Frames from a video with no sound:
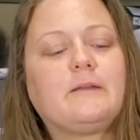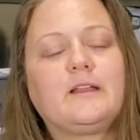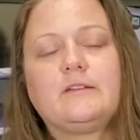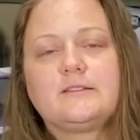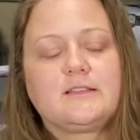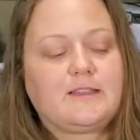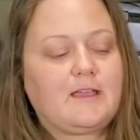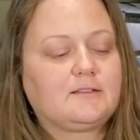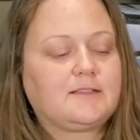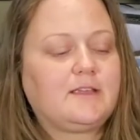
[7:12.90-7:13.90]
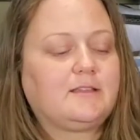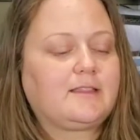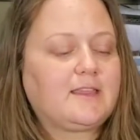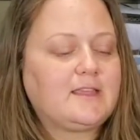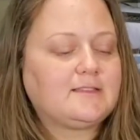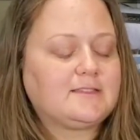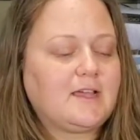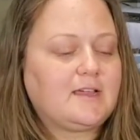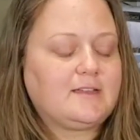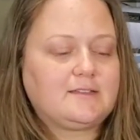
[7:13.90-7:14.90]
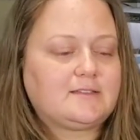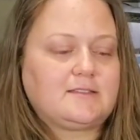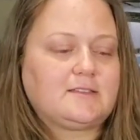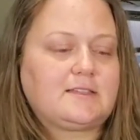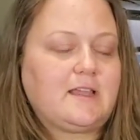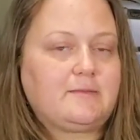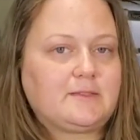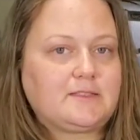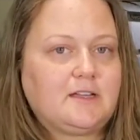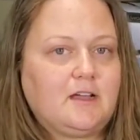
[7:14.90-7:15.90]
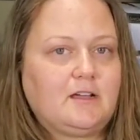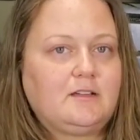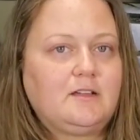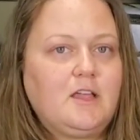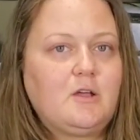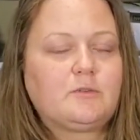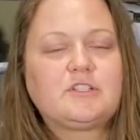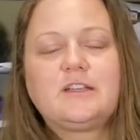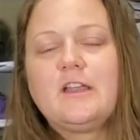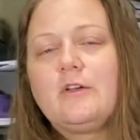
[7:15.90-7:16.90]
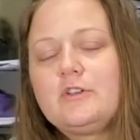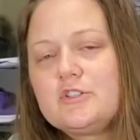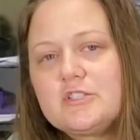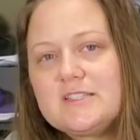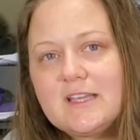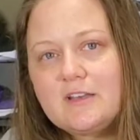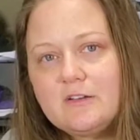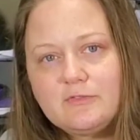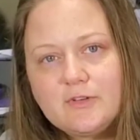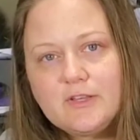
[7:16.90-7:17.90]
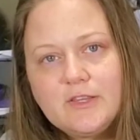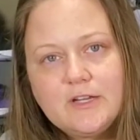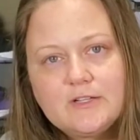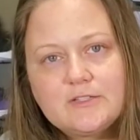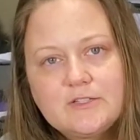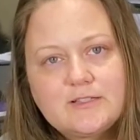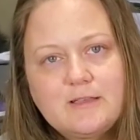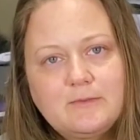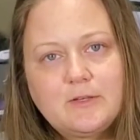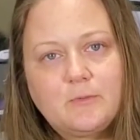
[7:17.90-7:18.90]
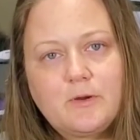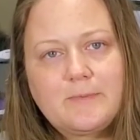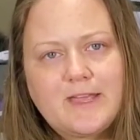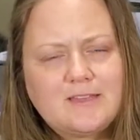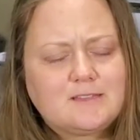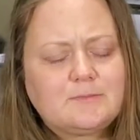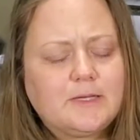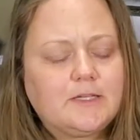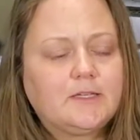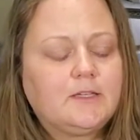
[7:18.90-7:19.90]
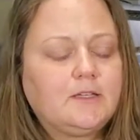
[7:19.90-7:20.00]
I mean, I know it's on the outside. Like, the inside is the same. It's not. Which I know you're just sticking your foot in there and it's just keeping you warm, I guess. But